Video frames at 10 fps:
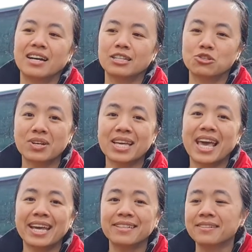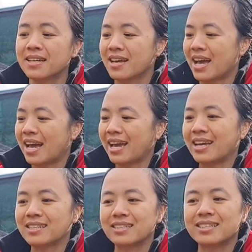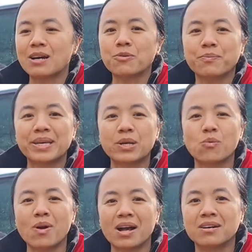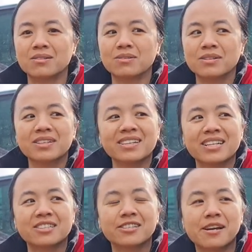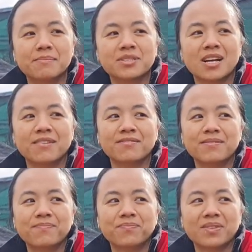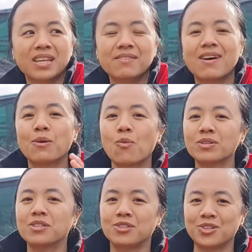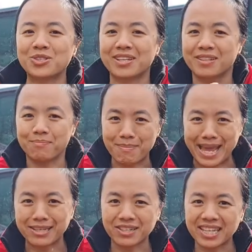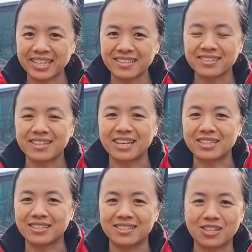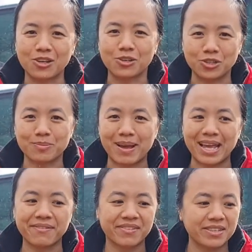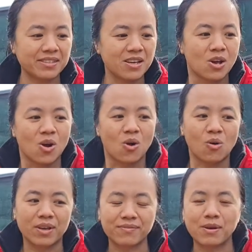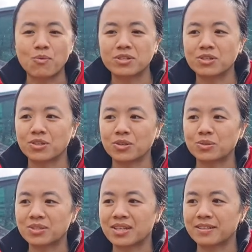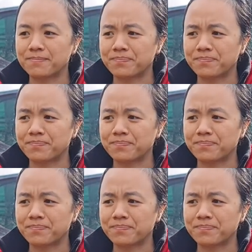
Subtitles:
sugar cane, and that will be well in terms of if I want to use it manually and use my effort, or if I want to use it